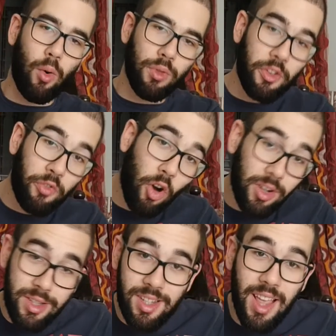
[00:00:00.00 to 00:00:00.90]
the
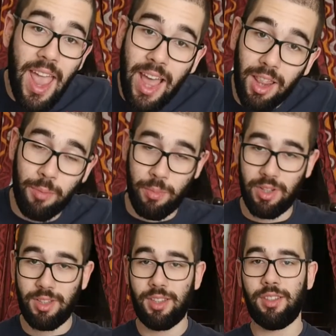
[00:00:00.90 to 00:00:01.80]
fourth
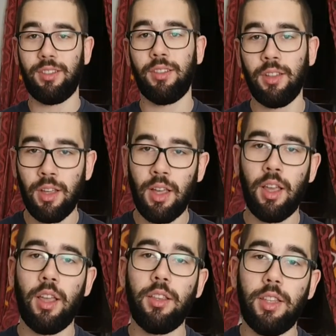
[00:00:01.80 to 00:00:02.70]
element,
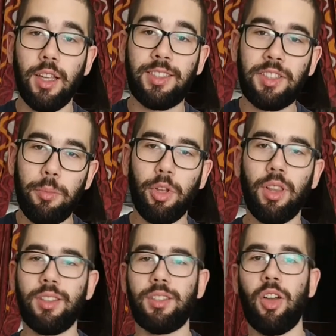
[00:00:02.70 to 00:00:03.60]
the
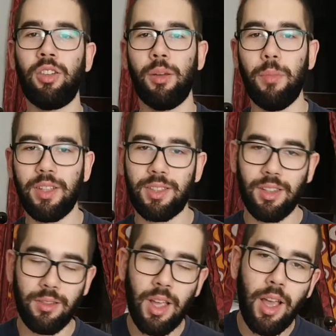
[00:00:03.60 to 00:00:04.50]
stimulus on the
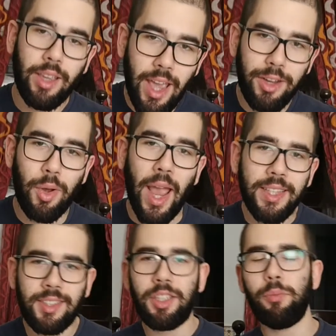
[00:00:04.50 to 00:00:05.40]
muscle. Can you get
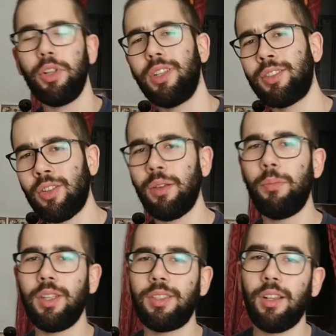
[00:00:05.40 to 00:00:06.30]
stimulus on the
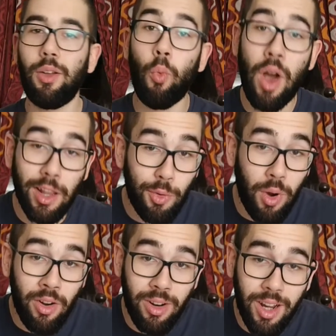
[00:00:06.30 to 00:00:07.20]
muscle while you
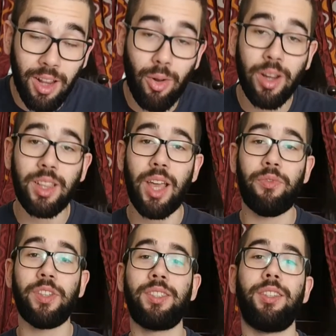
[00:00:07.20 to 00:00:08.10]
are on a caloric
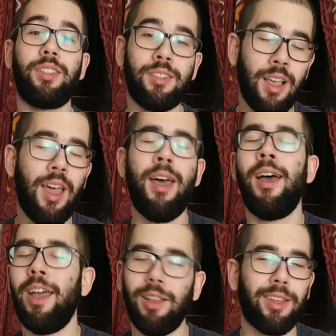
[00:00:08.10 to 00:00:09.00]
deficit?
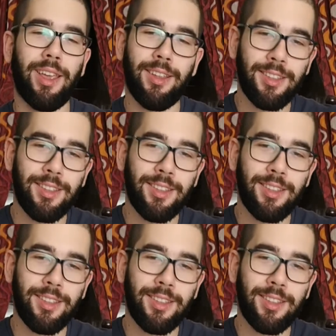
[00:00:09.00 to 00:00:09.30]
Hell yeah.